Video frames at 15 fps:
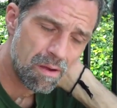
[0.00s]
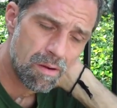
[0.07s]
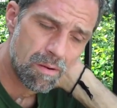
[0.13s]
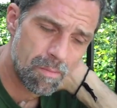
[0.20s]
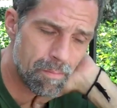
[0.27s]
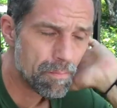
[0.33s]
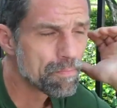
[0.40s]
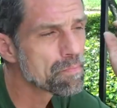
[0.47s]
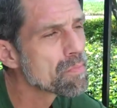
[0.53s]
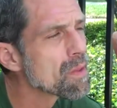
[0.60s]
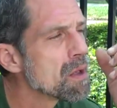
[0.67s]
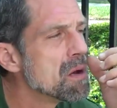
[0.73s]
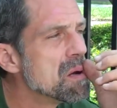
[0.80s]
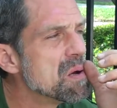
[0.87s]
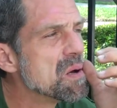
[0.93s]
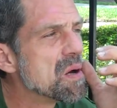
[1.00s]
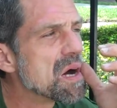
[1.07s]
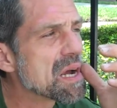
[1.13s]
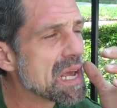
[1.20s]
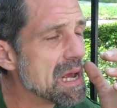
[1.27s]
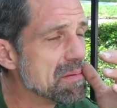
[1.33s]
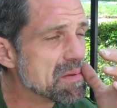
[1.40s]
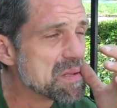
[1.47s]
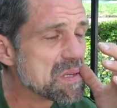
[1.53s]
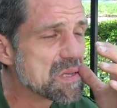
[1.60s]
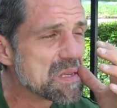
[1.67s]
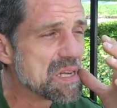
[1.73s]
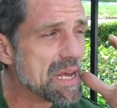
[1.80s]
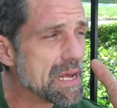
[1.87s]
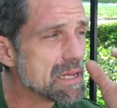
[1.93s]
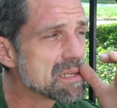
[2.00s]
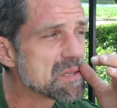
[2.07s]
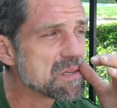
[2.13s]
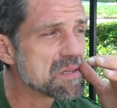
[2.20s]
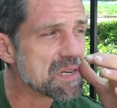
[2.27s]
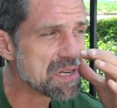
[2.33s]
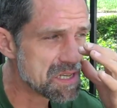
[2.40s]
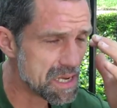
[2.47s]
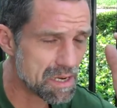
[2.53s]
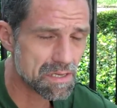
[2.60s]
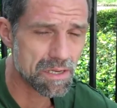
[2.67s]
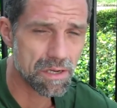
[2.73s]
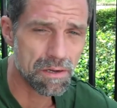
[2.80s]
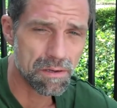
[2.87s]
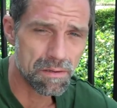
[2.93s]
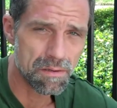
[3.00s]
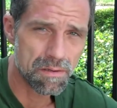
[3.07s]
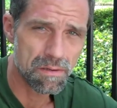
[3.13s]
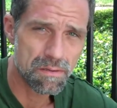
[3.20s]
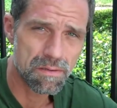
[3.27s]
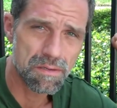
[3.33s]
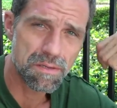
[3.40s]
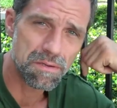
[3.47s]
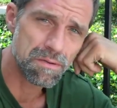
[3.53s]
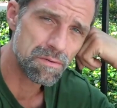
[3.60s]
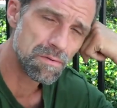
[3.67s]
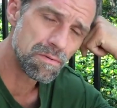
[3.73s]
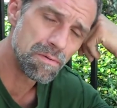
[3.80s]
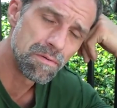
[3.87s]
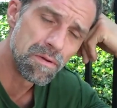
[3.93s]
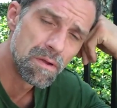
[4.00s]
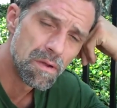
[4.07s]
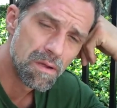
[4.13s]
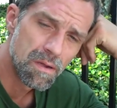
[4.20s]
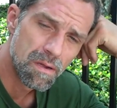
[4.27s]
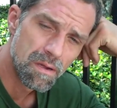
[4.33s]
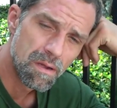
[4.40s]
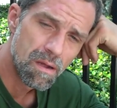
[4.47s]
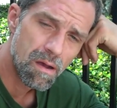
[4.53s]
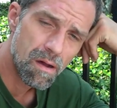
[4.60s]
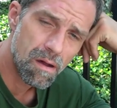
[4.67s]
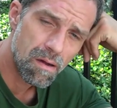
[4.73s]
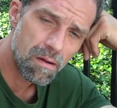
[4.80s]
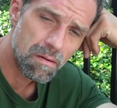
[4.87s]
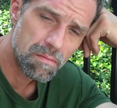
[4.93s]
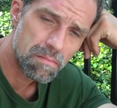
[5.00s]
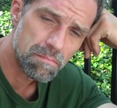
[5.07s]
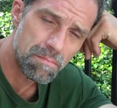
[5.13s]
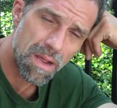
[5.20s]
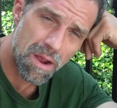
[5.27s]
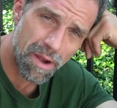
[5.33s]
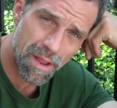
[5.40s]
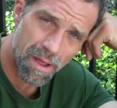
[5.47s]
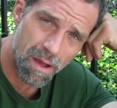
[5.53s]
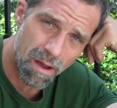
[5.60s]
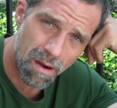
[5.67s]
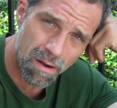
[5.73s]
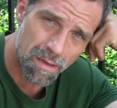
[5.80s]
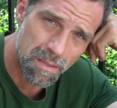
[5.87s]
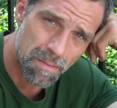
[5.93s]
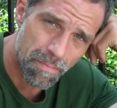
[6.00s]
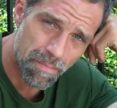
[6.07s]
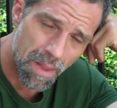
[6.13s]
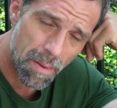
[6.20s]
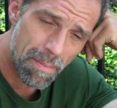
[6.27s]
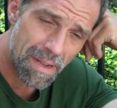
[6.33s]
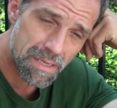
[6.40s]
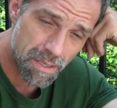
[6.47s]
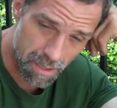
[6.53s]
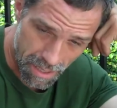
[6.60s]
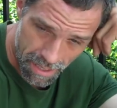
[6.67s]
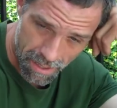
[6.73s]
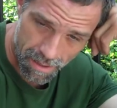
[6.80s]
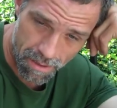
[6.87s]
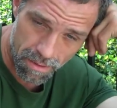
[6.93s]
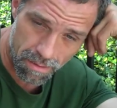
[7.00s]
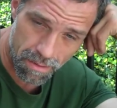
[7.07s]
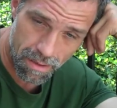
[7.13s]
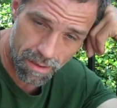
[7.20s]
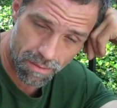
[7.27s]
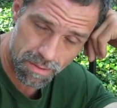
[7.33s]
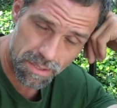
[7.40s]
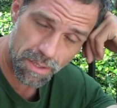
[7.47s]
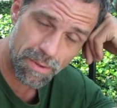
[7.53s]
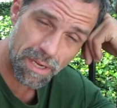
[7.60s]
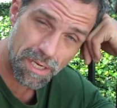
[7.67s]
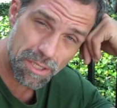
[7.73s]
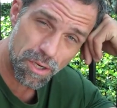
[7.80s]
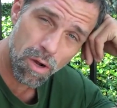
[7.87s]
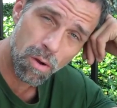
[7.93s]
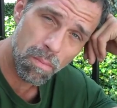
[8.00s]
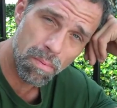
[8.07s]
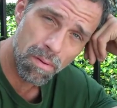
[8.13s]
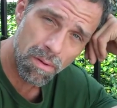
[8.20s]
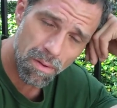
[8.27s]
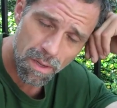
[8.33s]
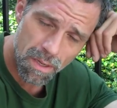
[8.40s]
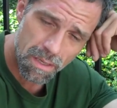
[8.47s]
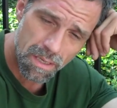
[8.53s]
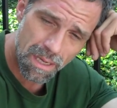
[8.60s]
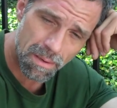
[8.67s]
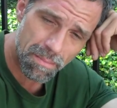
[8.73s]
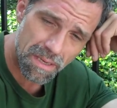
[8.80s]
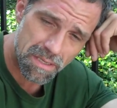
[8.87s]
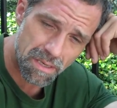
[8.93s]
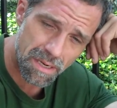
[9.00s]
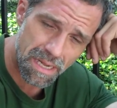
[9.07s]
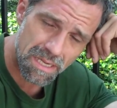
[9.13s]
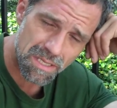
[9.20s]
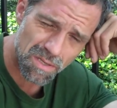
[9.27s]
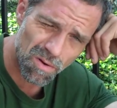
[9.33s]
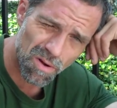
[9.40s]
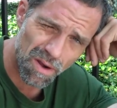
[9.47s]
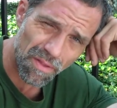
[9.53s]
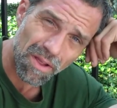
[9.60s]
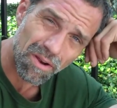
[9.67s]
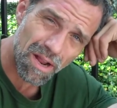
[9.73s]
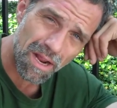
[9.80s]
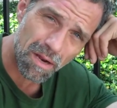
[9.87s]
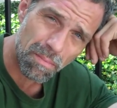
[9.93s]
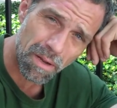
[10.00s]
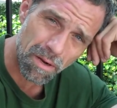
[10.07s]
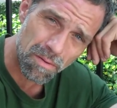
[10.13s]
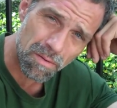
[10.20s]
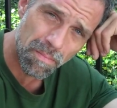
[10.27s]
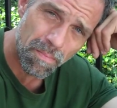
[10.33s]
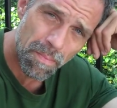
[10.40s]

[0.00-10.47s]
I came to the States 6 years ago to marry her. I met her here. I was doing a job and met her next door at the Cracker Barrel.